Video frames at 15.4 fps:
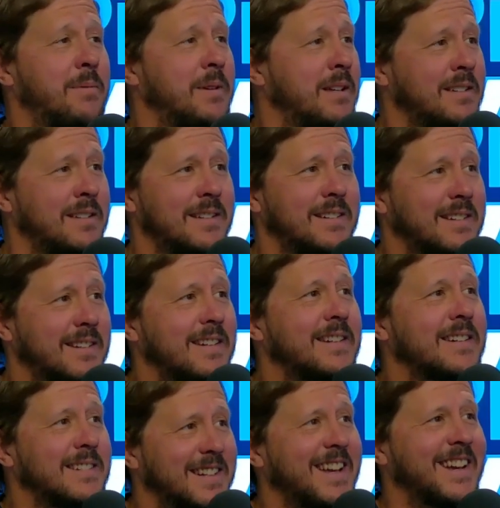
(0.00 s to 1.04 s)
like little pit
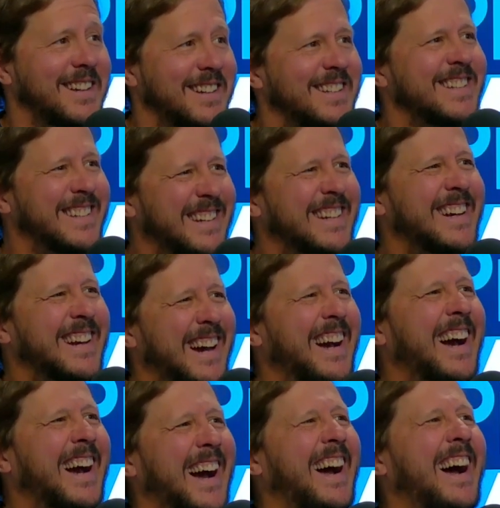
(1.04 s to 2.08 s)
bulls. They're tough as
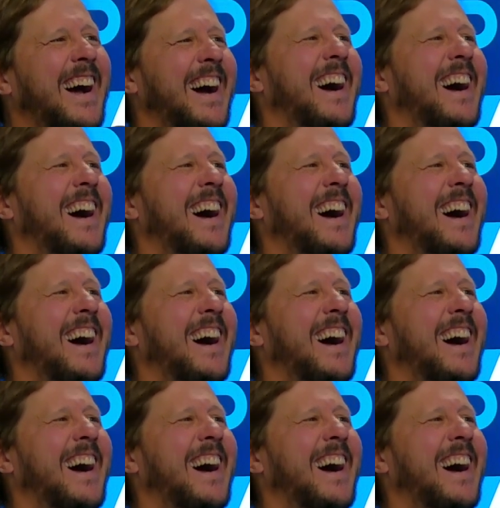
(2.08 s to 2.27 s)
hell,